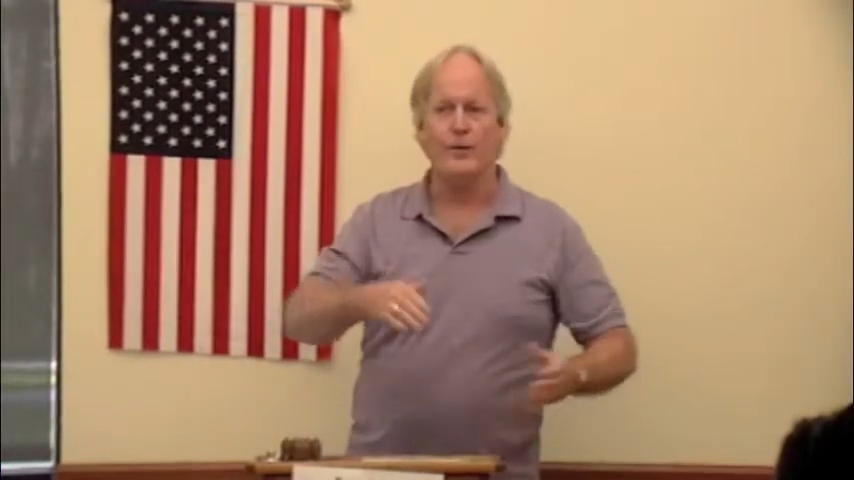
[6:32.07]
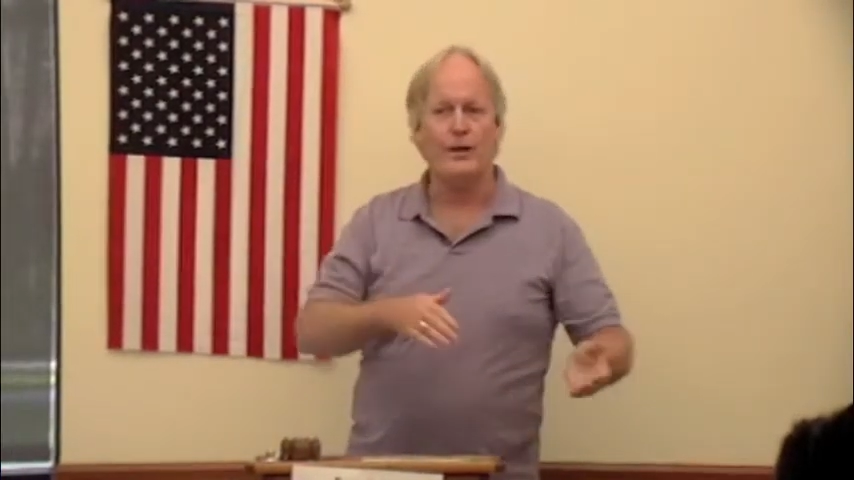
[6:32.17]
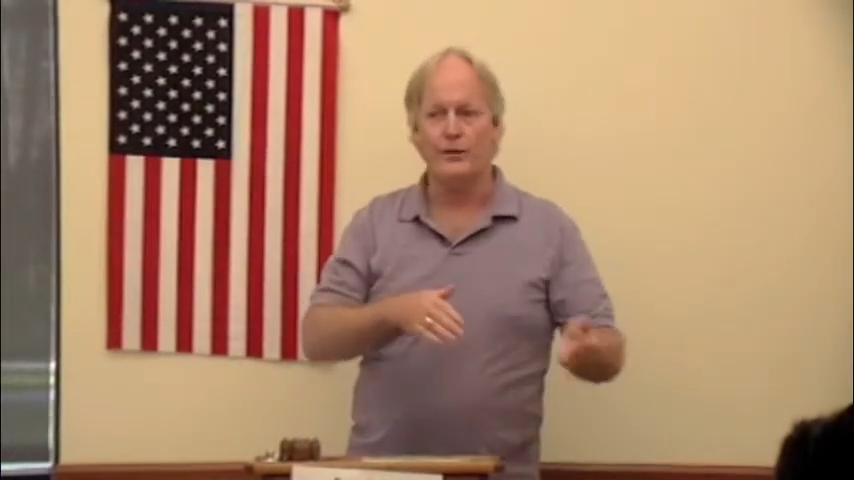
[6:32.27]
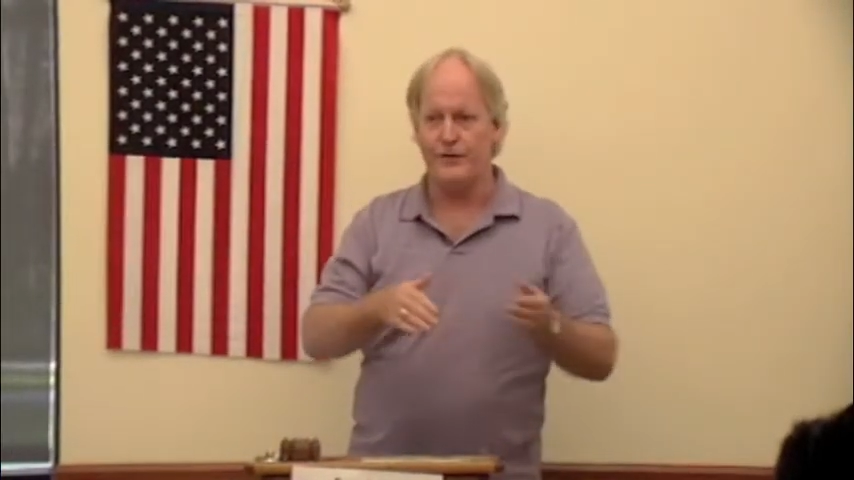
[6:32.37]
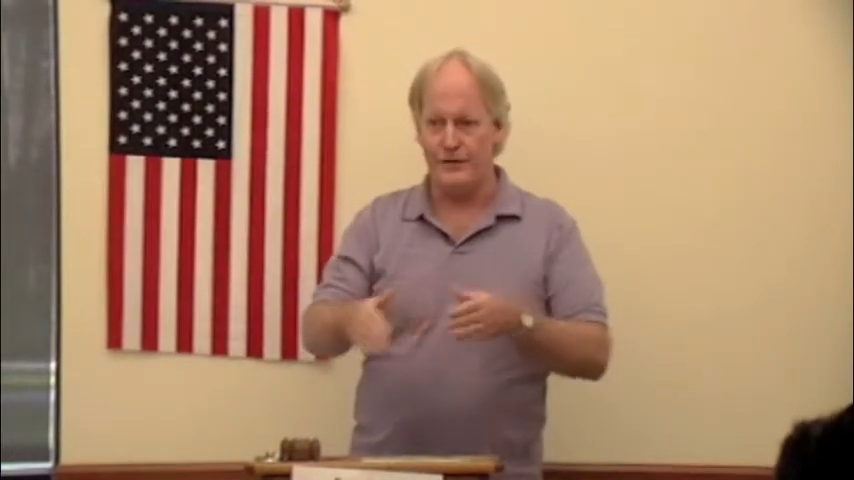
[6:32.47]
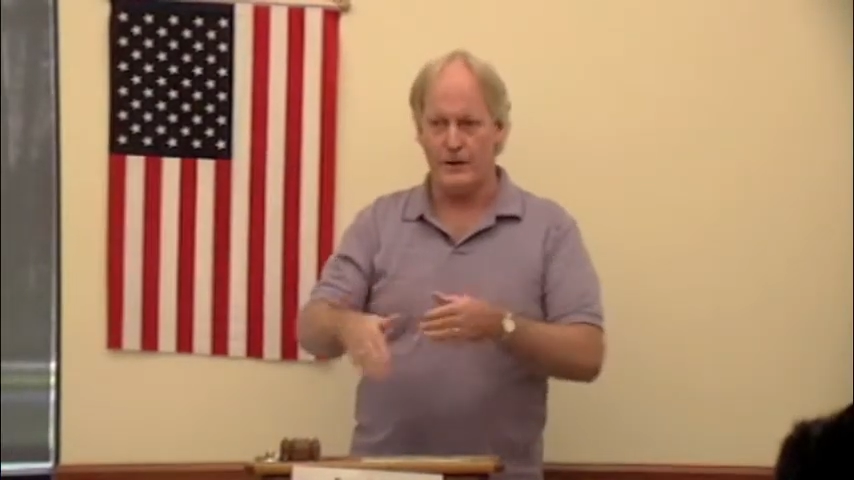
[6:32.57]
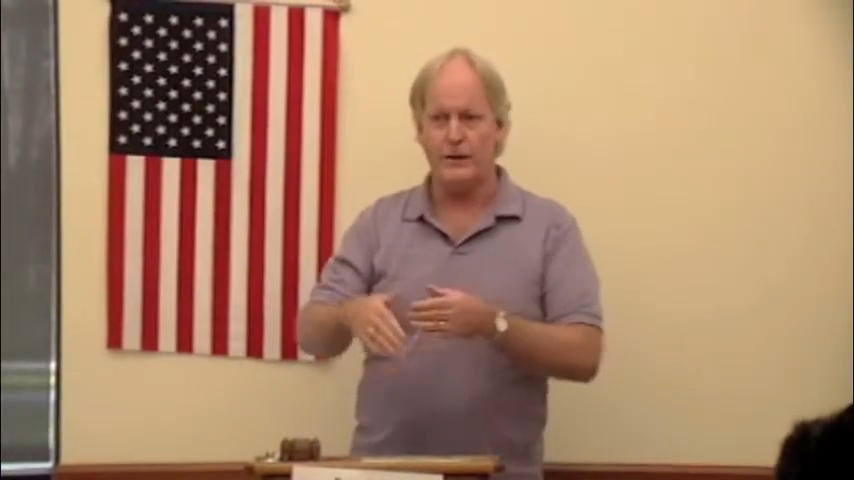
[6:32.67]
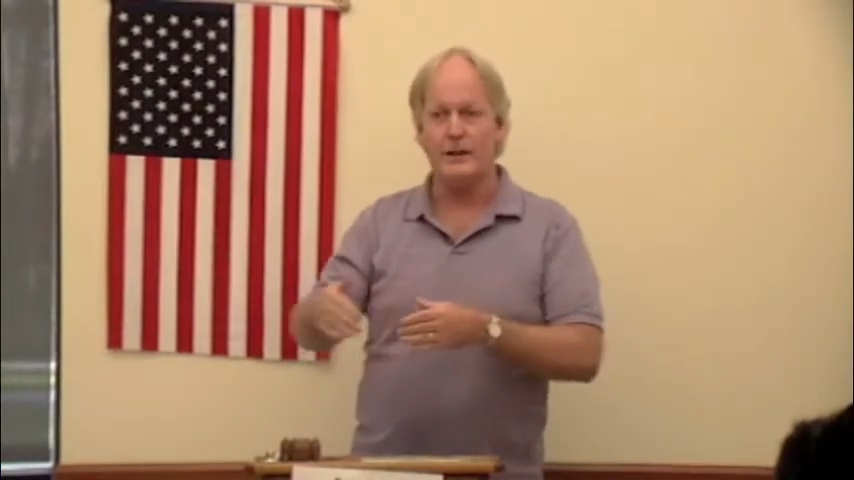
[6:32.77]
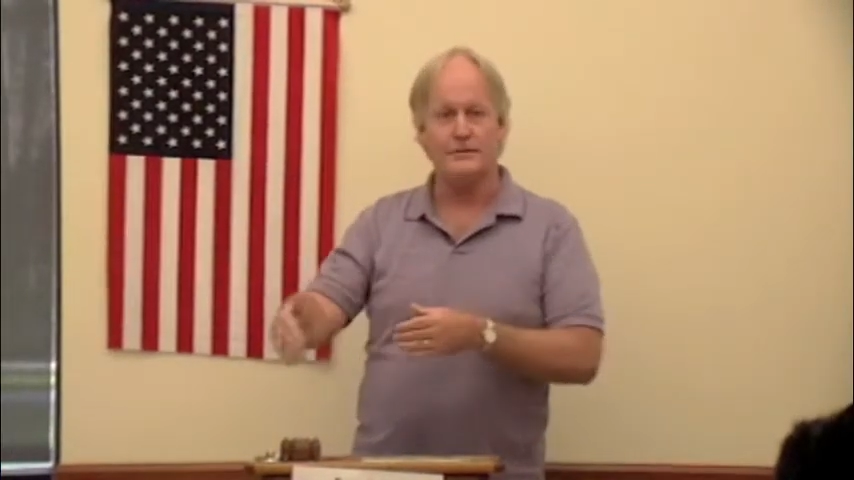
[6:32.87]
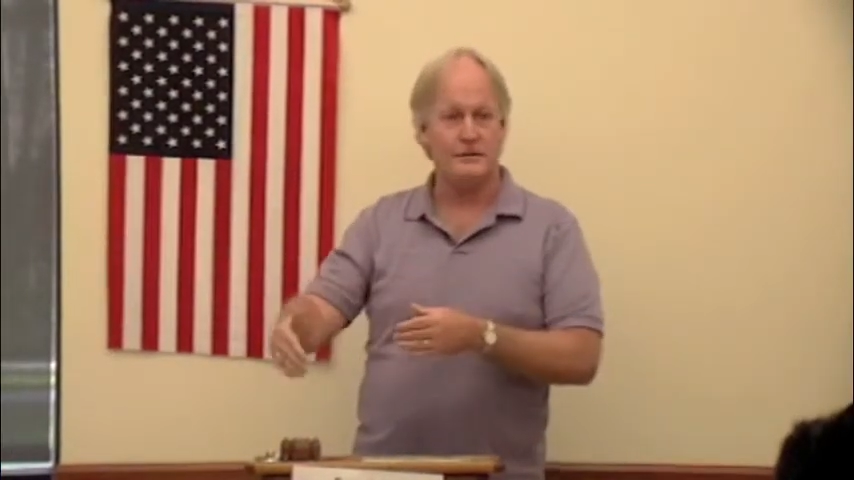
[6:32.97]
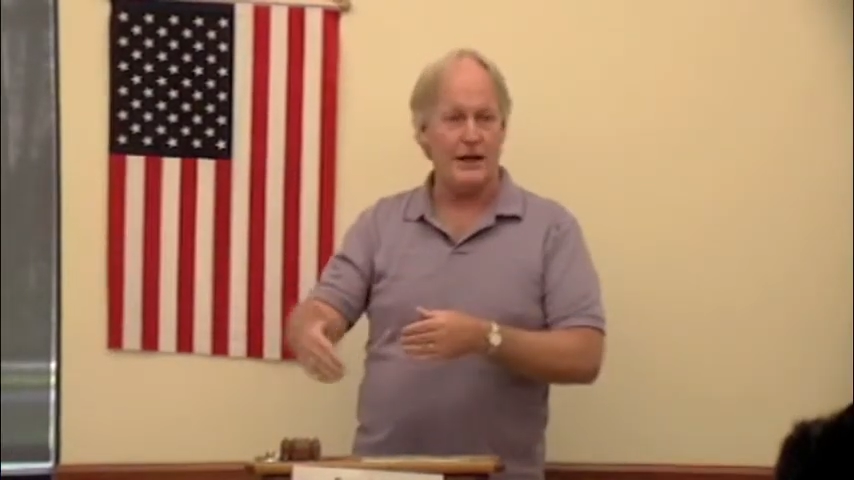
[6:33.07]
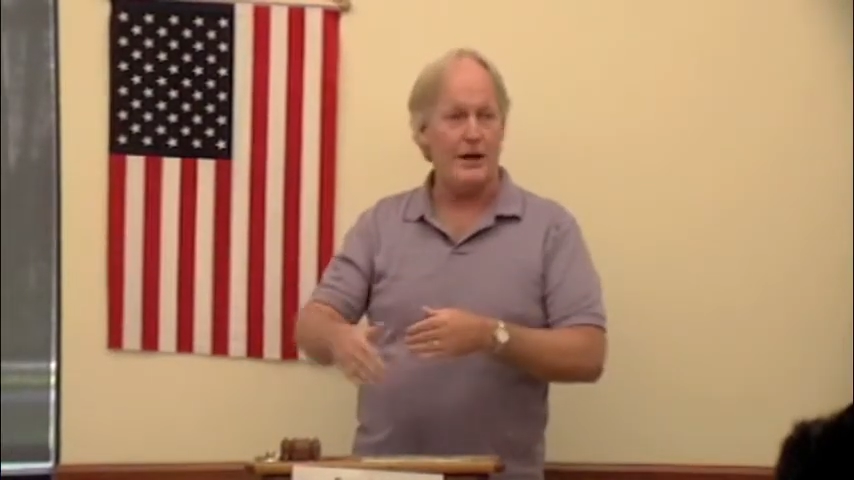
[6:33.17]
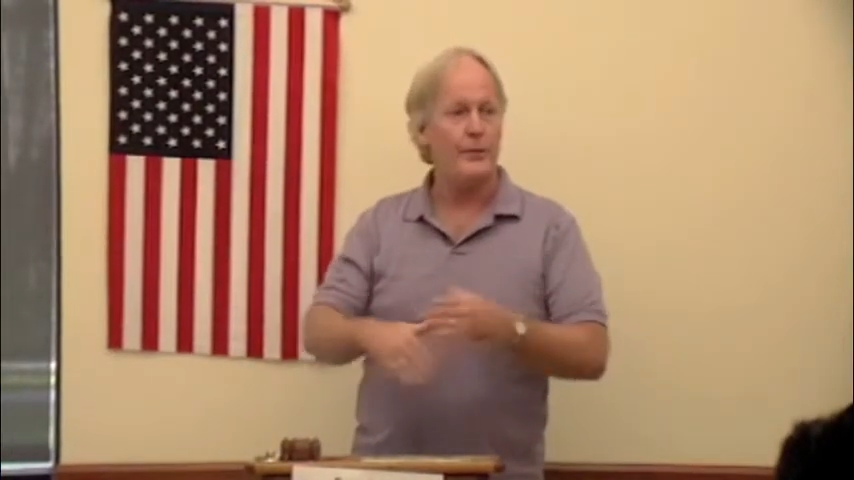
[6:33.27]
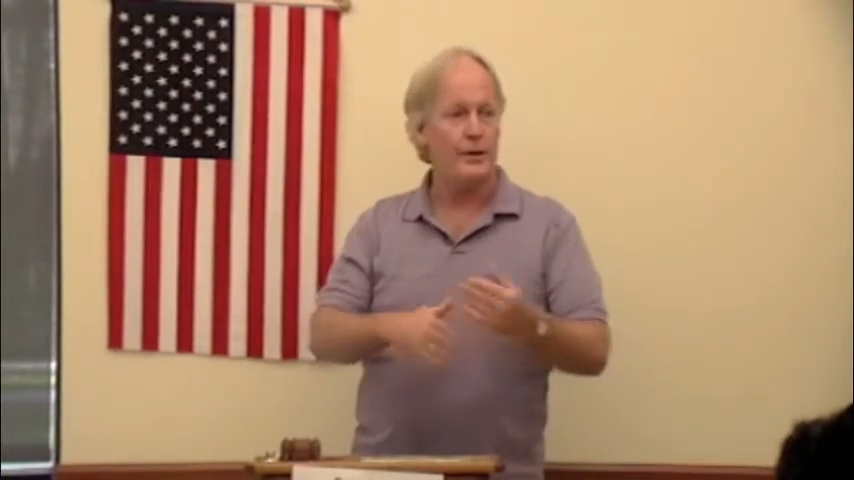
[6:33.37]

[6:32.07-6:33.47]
When you fill a slot,